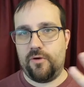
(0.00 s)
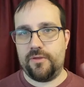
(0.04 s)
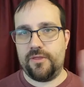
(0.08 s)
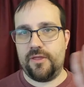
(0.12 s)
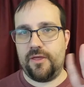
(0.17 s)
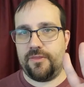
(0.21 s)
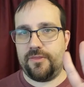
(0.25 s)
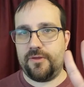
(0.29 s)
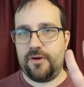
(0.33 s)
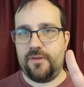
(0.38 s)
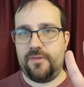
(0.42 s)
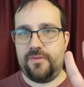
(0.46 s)

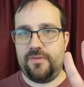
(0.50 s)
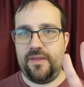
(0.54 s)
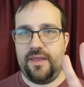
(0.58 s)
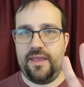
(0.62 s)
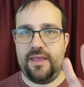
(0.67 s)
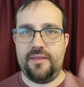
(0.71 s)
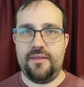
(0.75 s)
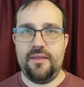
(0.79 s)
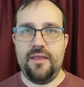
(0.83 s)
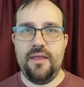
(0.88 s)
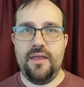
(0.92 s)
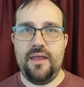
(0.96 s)

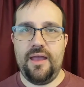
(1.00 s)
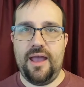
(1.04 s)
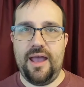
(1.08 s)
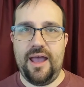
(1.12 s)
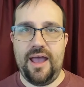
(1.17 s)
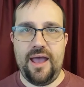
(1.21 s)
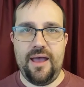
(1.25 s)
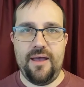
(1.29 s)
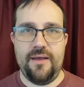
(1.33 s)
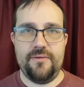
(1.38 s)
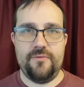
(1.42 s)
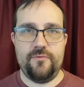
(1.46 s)

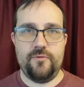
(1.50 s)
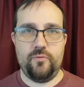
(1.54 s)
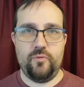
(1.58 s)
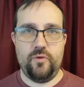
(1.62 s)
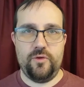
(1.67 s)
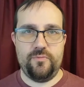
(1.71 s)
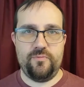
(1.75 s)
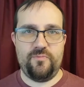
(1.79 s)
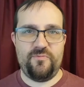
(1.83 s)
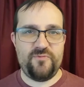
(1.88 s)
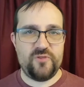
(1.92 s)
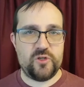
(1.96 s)

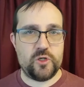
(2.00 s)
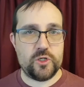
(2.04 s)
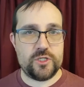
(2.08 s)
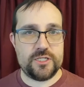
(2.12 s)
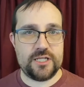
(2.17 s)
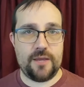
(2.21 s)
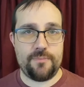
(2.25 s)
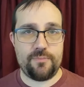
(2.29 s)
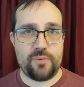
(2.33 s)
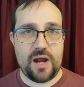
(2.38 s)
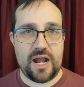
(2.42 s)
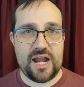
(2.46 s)
when choosing
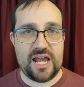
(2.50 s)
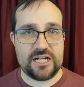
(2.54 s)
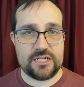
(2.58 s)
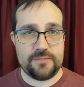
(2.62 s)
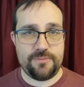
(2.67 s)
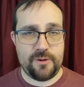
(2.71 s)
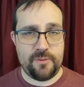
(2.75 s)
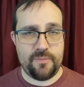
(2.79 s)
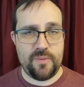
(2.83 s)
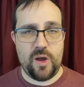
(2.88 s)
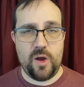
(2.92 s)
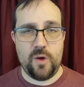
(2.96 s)
a product to
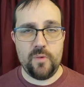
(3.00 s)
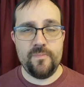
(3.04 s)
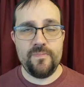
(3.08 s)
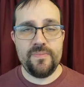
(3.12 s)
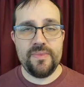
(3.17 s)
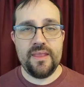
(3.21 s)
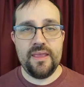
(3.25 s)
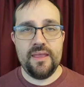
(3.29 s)
promote,